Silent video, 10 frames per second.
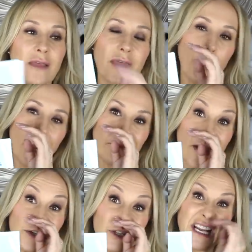They will
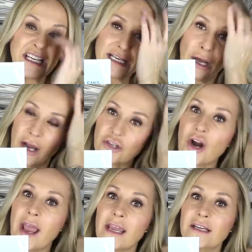eventually
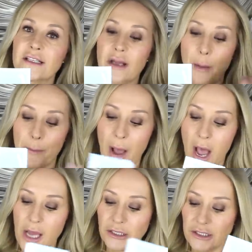dehydrate,
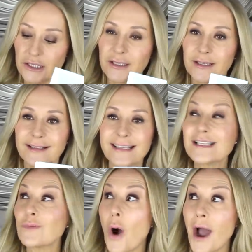but
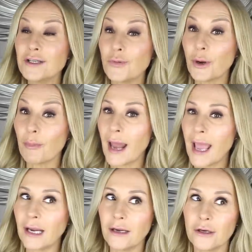this is what I do on a
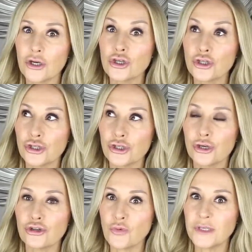plane. Shh,
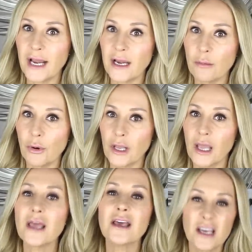don't tell anybody.
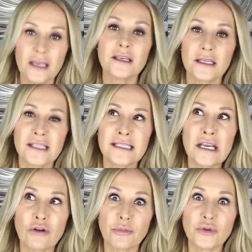It's a
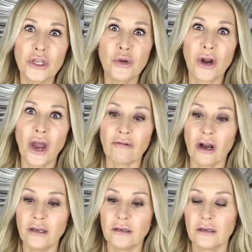secret between you and I,
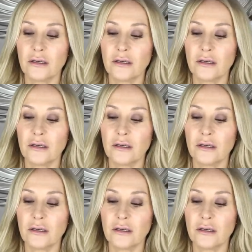right?